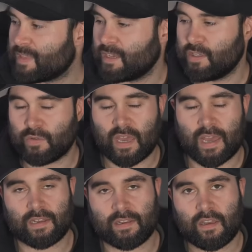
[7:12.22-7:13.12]
you
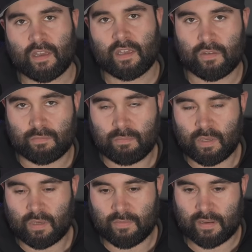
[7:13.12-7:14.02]
could
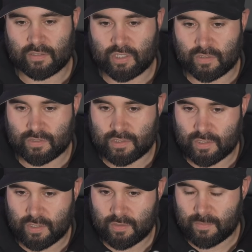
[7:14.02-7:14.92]
have had a chance
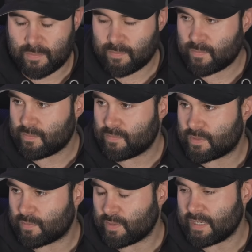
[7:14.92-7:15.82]
to
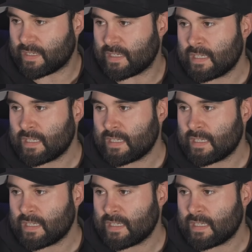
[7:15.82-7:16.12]
read it.